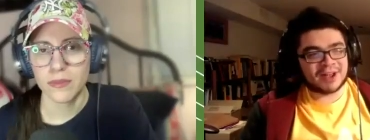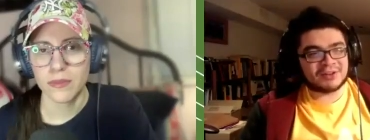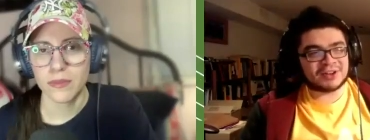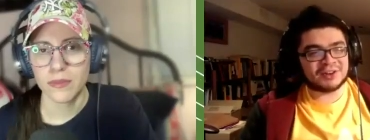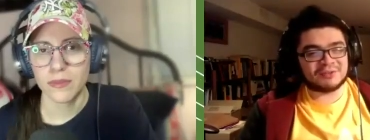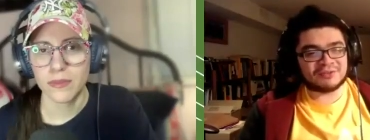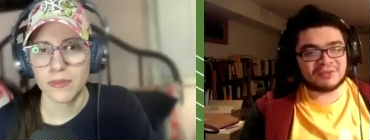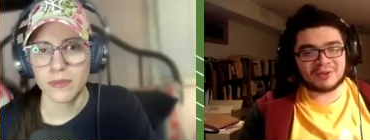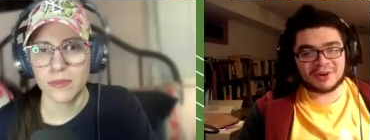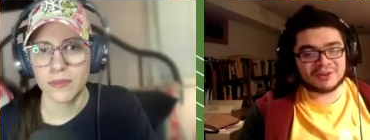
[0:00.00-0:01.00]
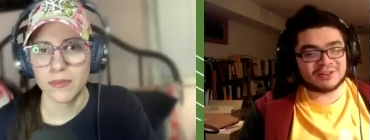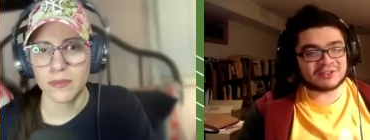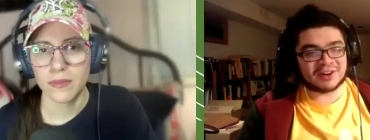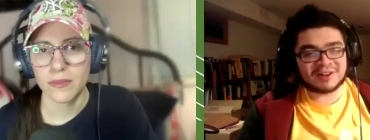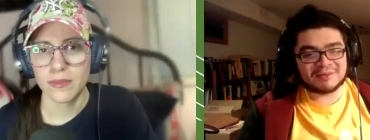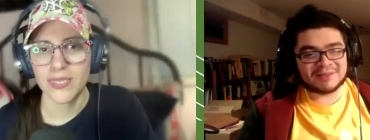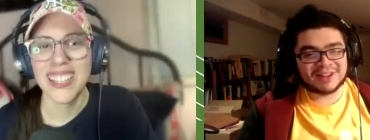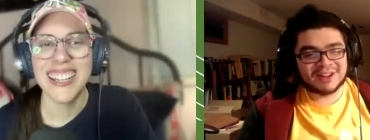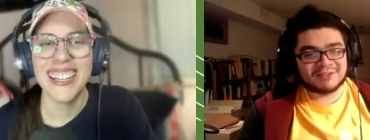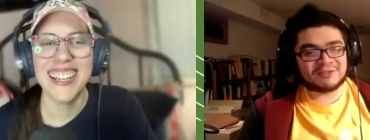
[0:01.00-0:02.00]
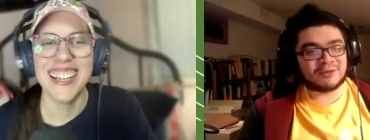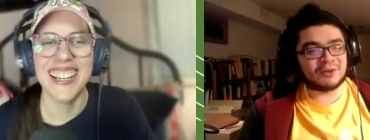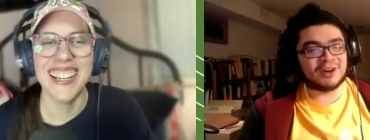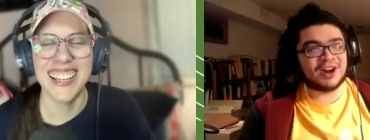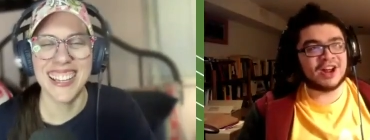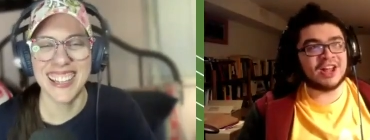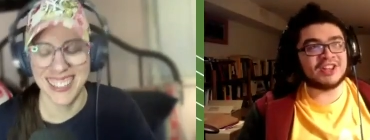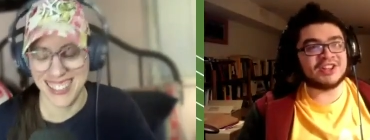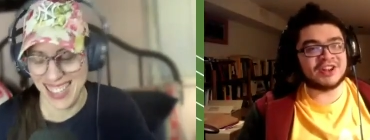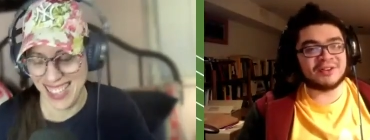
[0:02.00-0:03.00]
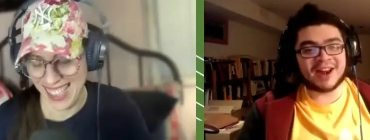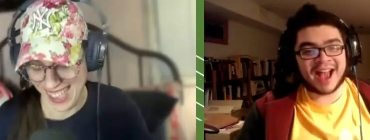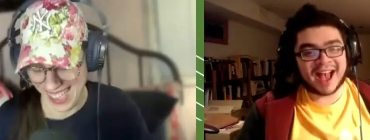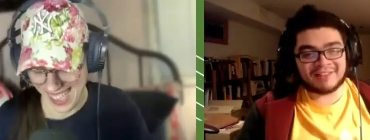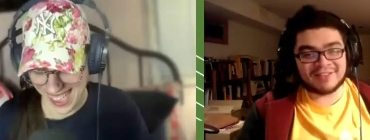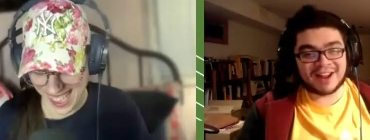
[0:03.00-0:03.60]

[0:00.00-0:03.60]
Speaker 1: Michael Conforto drum for a year and a half